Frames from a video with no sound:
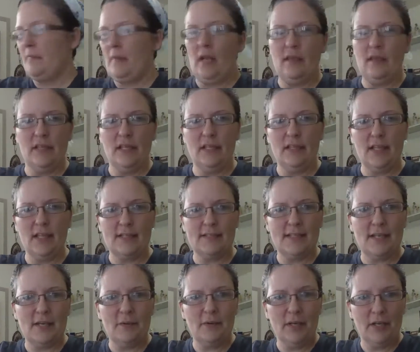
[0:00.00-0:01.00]
I think that's
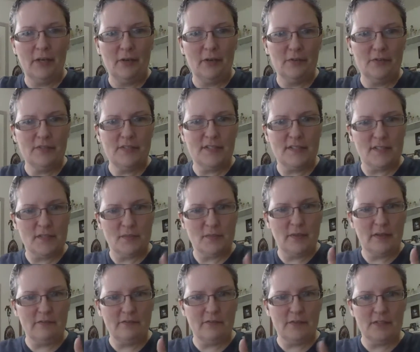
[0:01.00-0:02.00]
how it goes. This is
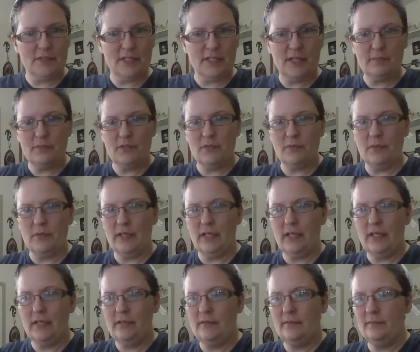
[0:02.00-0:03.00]
my first time doing
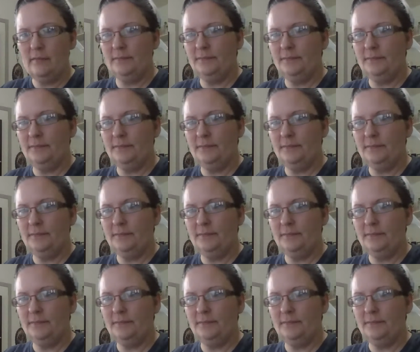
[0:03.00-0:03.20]
it.